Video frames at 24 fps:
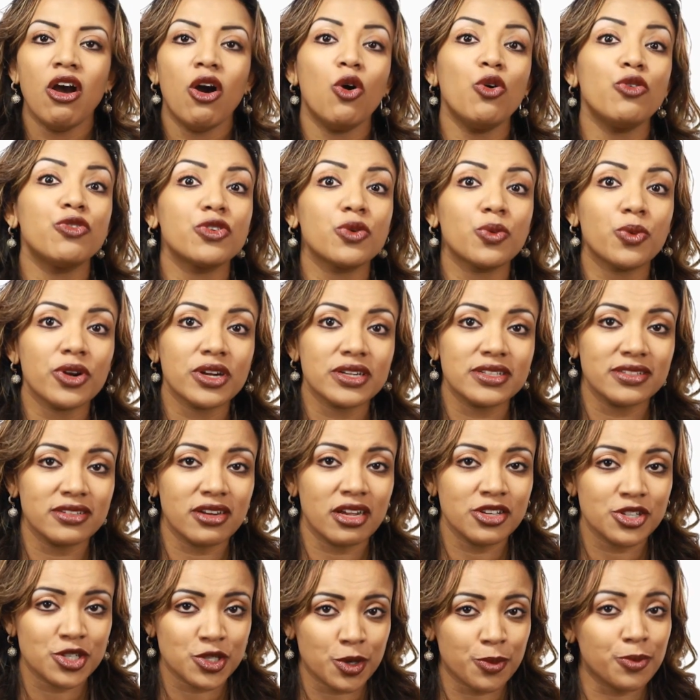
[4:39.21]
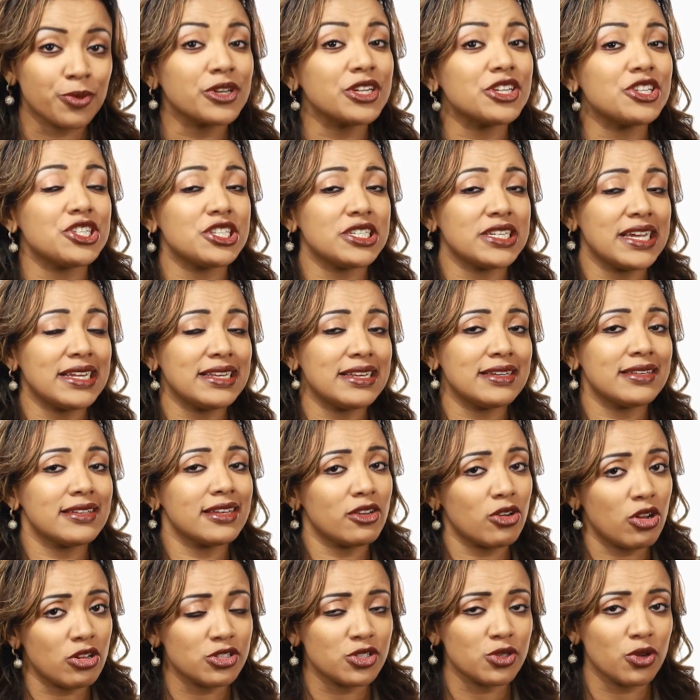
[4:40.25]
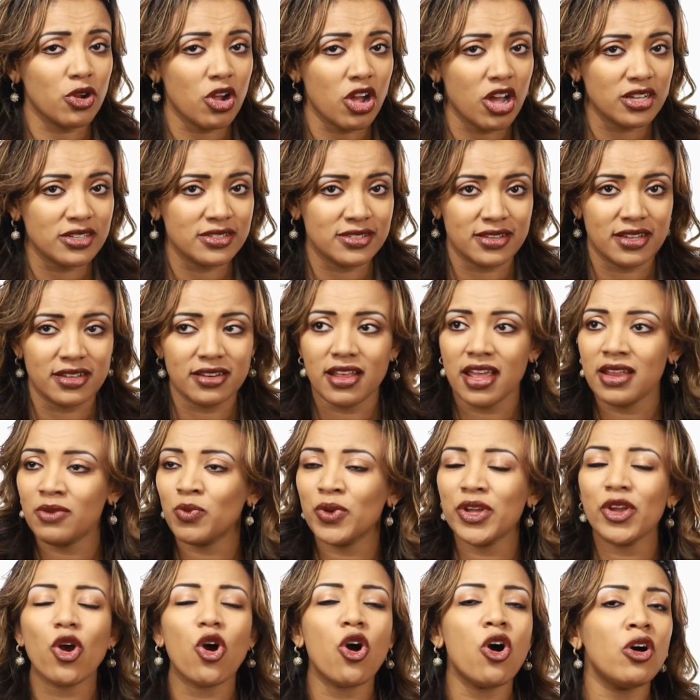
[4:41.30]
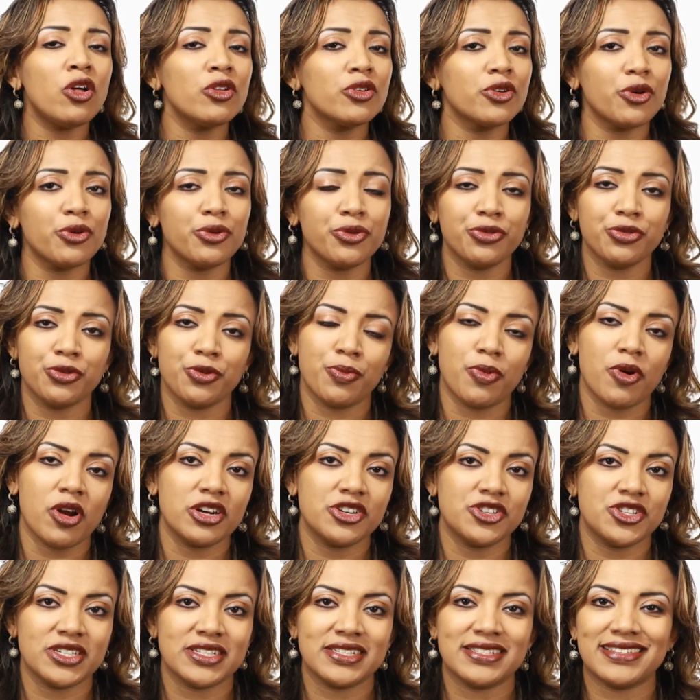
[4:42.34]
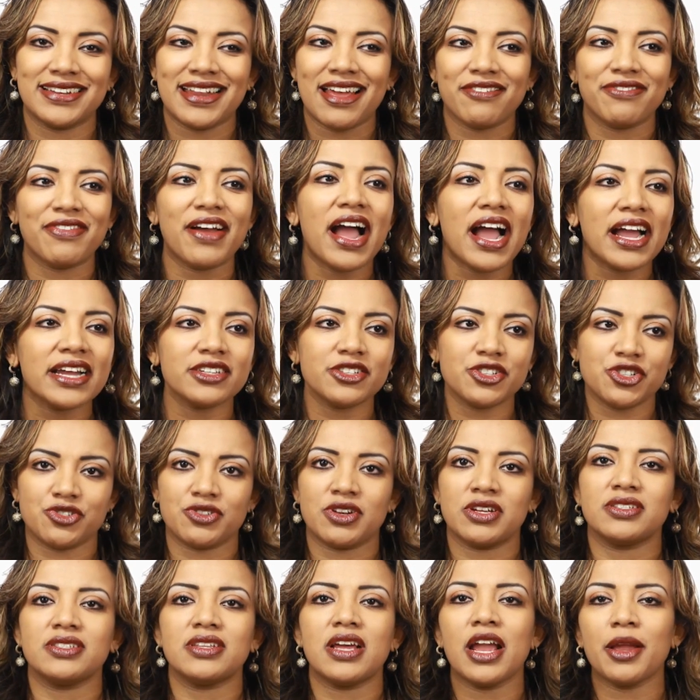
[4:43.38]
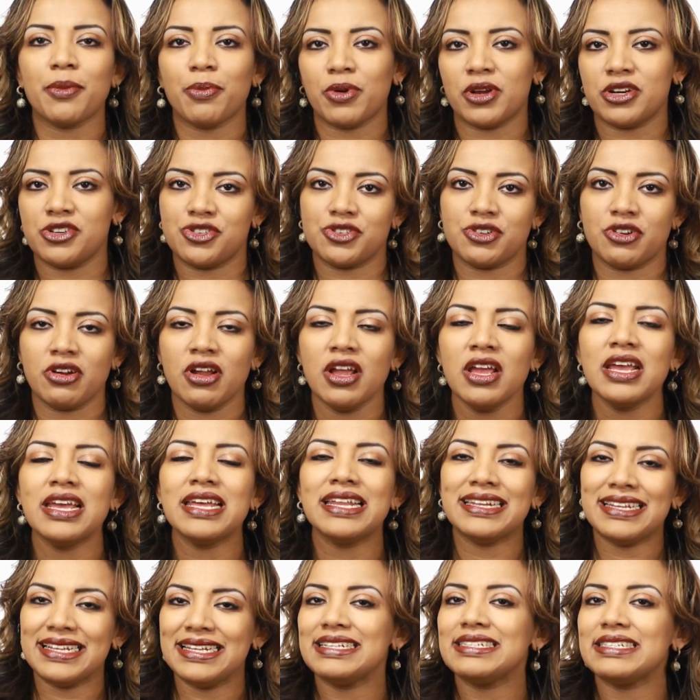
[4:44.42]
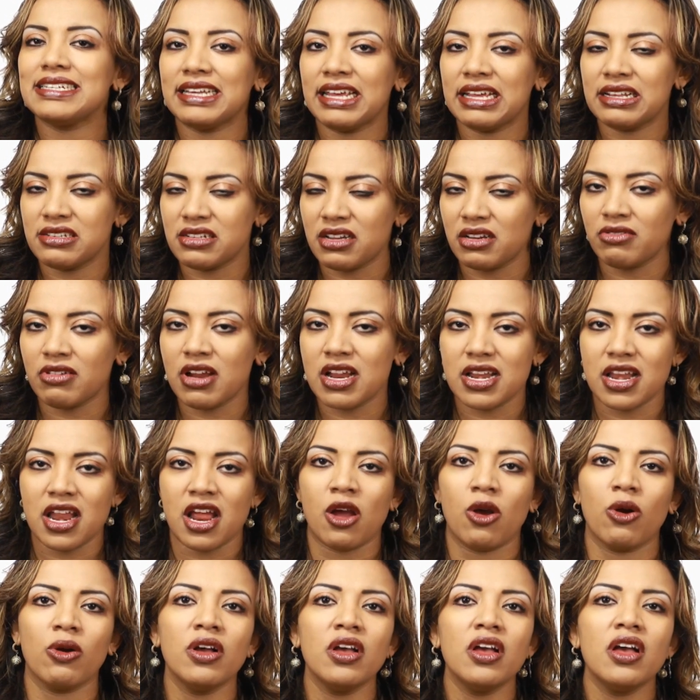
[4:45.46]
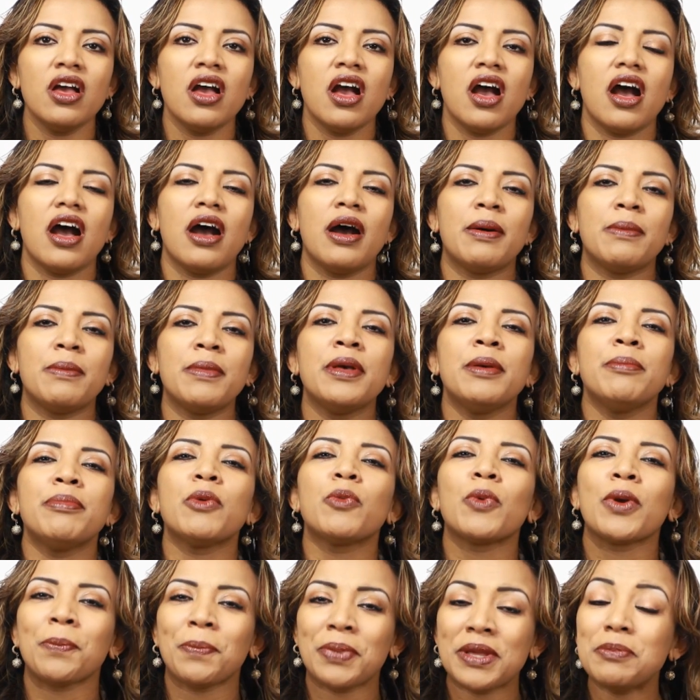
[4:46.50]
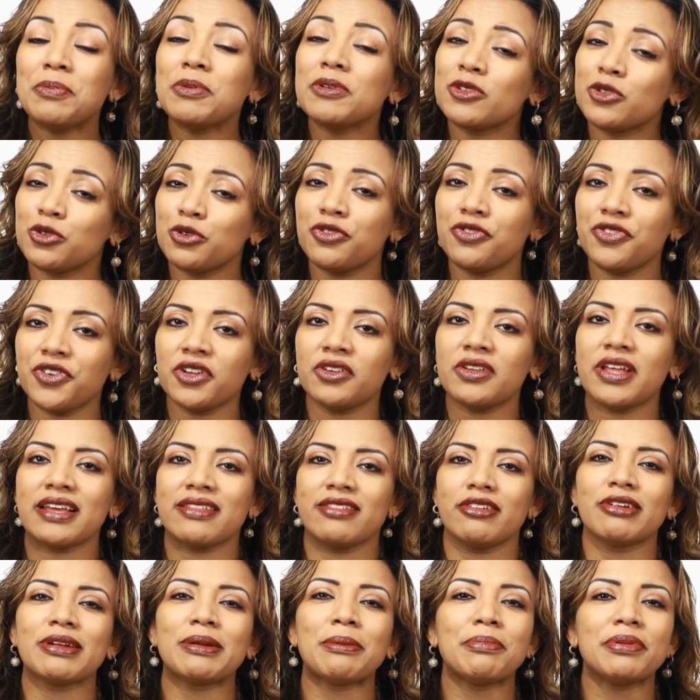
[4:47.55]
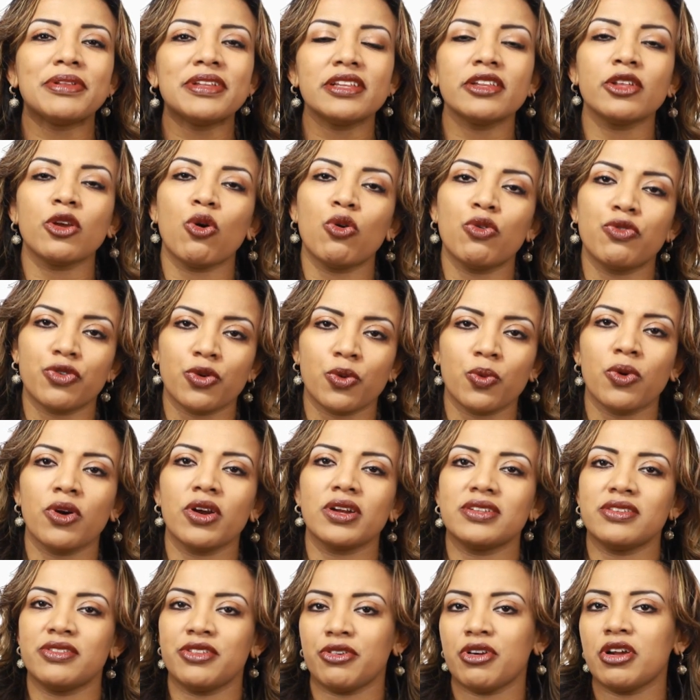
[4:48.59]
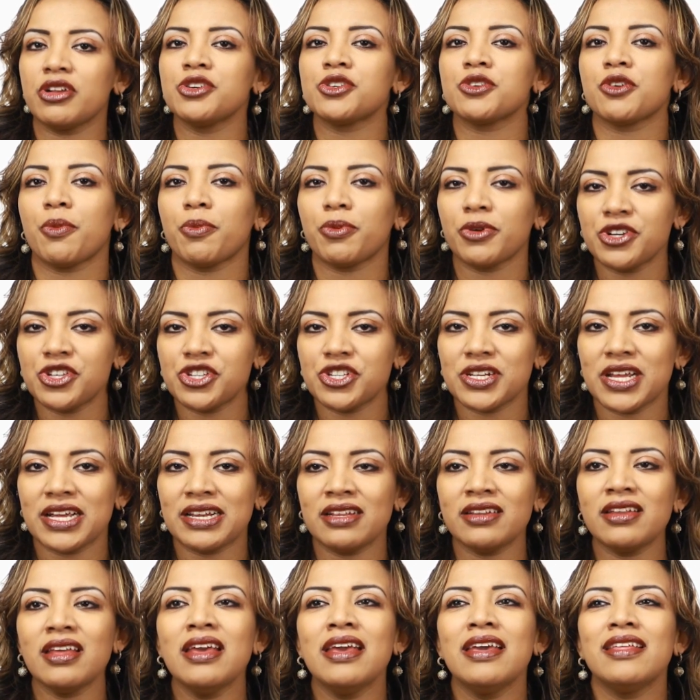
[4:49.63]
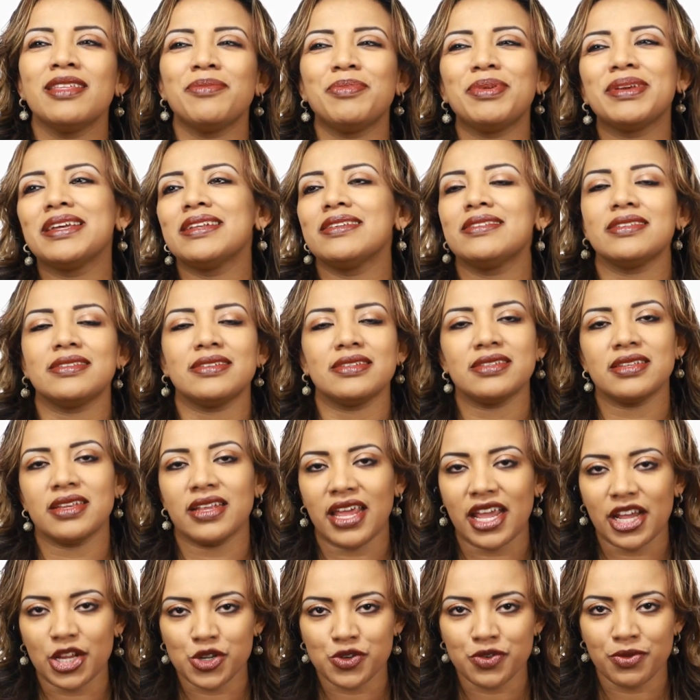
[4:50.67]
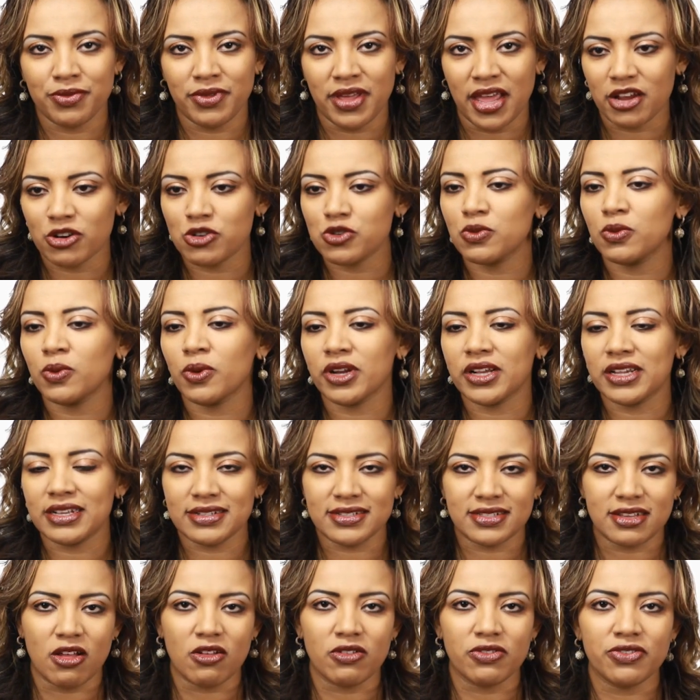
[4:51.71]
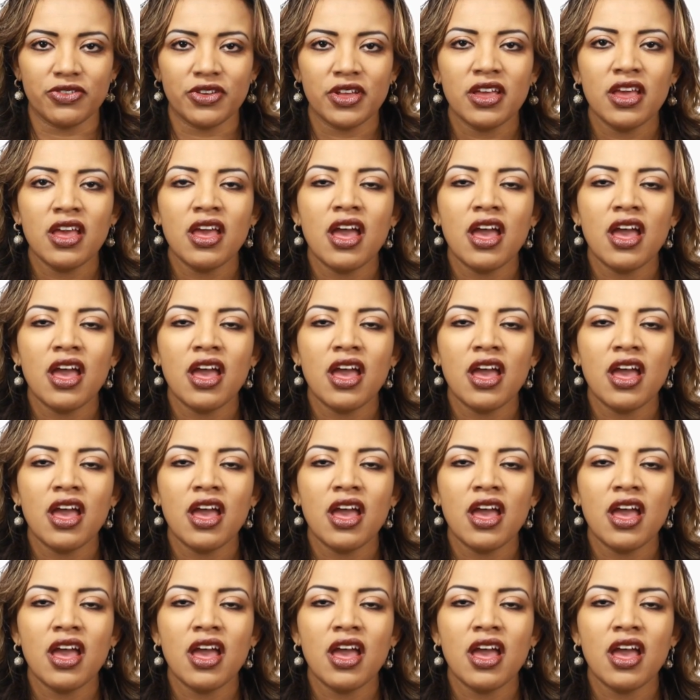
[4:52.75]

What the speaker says: Overworked and underappreciated could also cause it, and we all go through projects that have high stress, high pressure, need to get done right now. But when people do feel like they're completely overworked and they're underappreciated, they begin to disengage from the actual work itself.